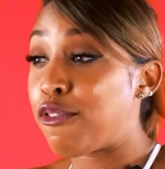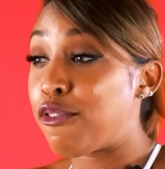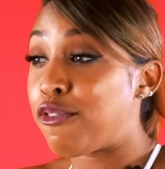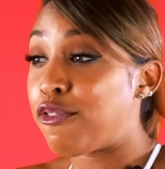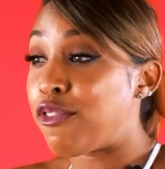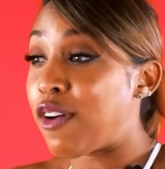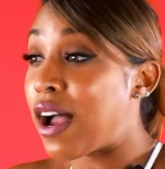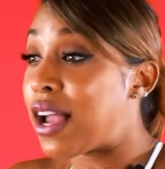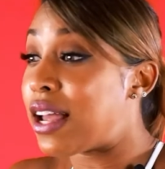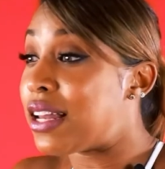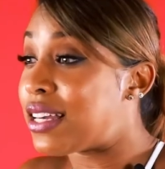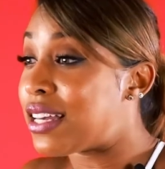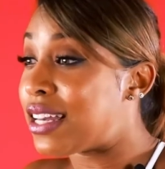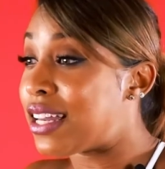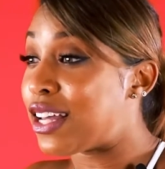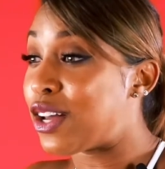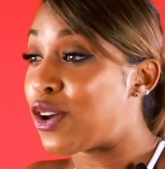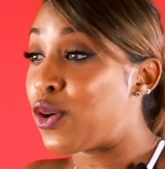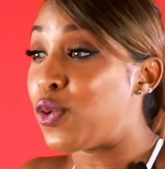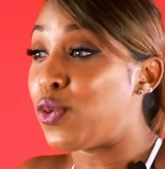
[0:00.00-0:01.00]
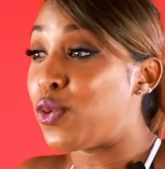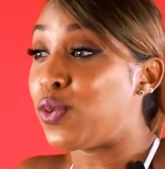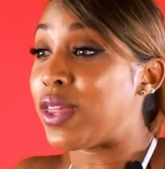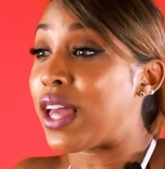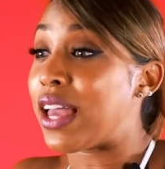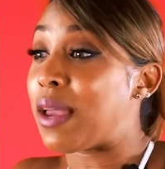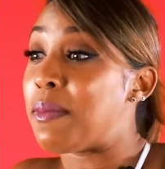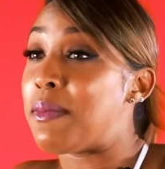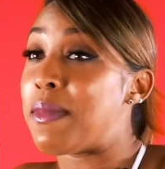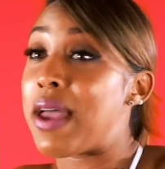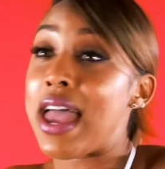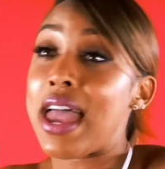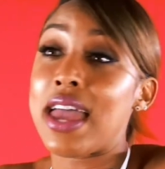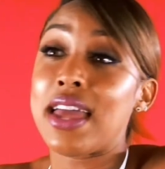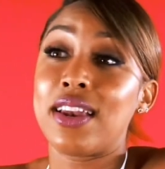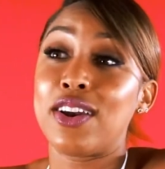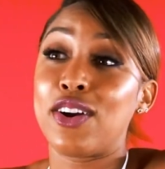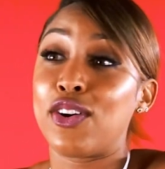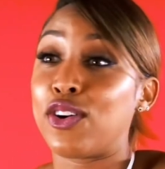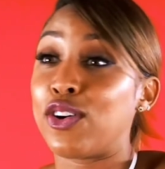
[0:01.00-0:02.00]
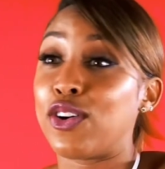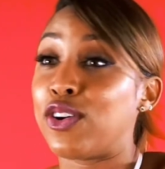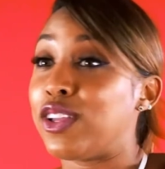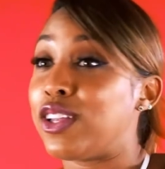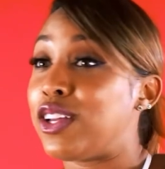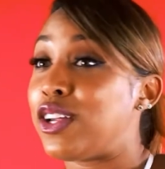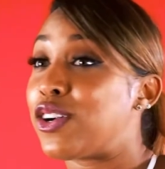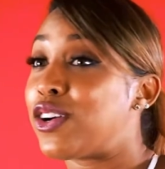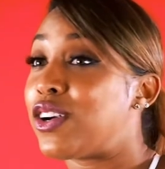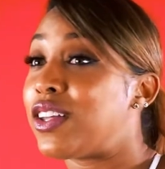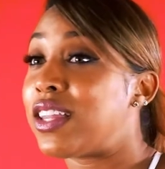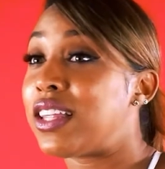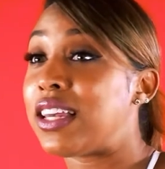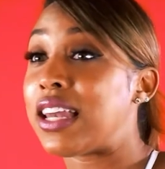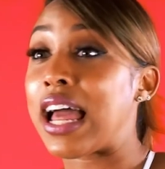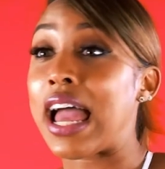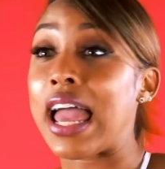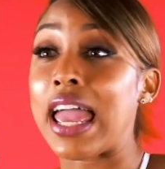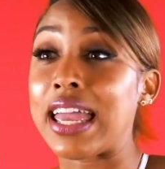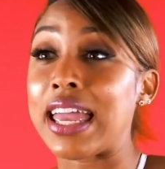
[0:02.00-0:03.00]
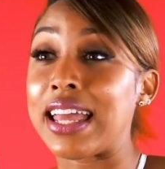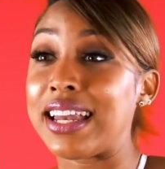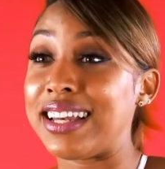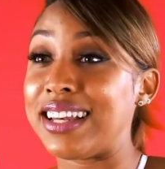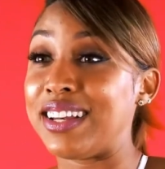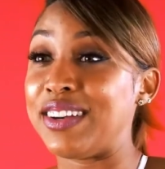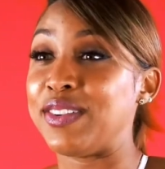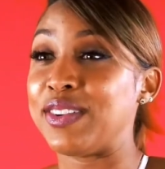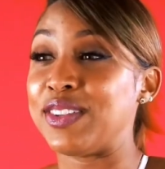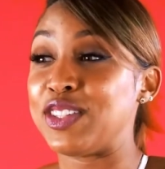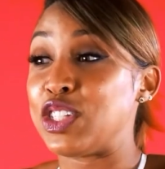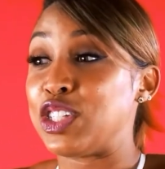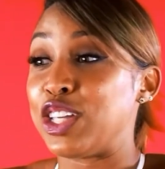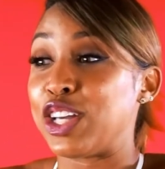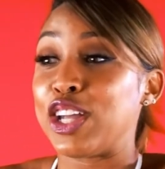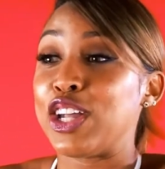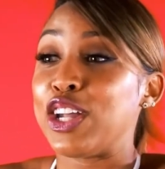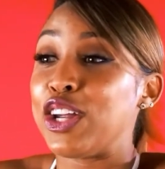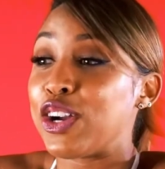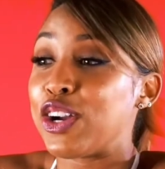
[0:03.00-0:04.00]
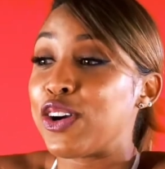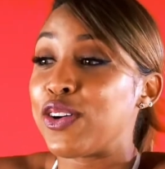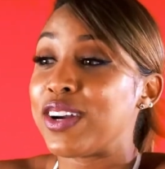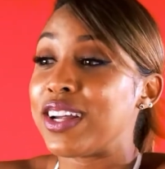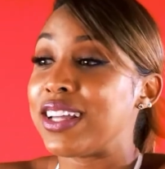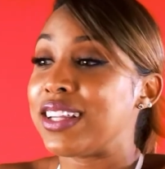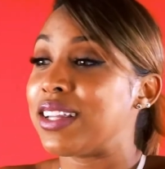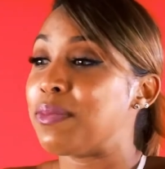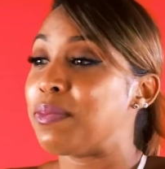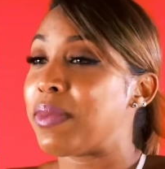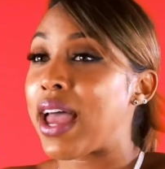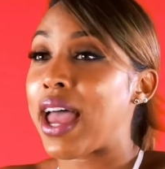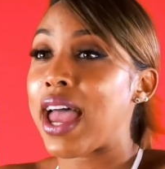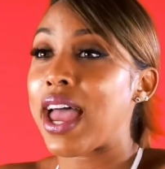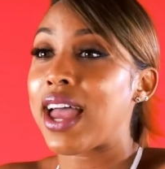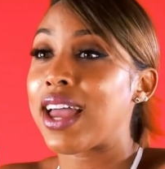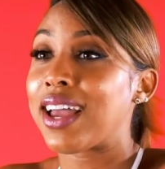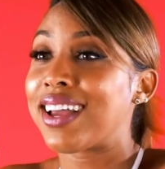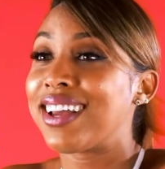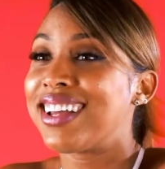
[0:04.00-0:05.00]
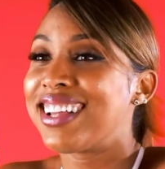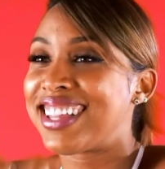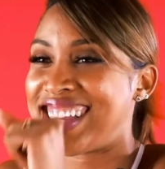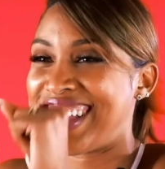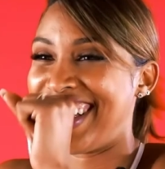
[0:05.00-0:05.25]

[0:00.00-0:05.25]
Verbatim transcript: finding who they met earlier in the night and securing the bag